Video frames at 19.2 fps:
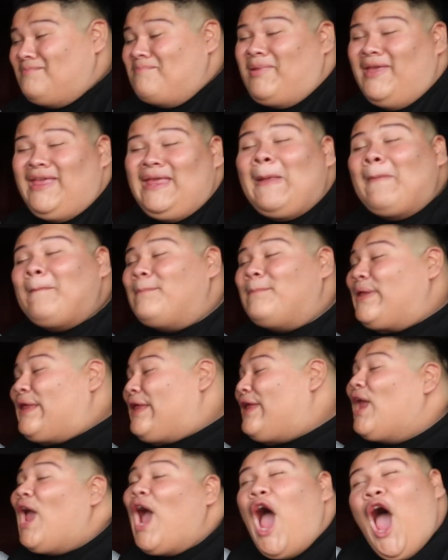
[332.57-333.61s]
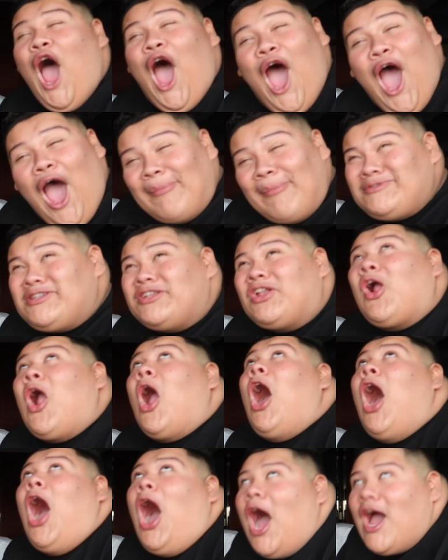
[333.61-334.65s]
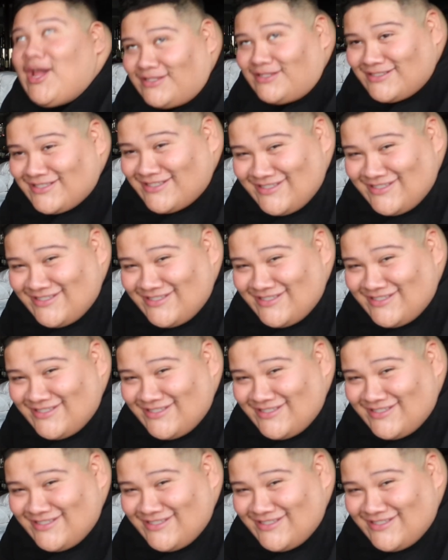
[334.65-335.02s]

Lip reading: beat me up to the gods.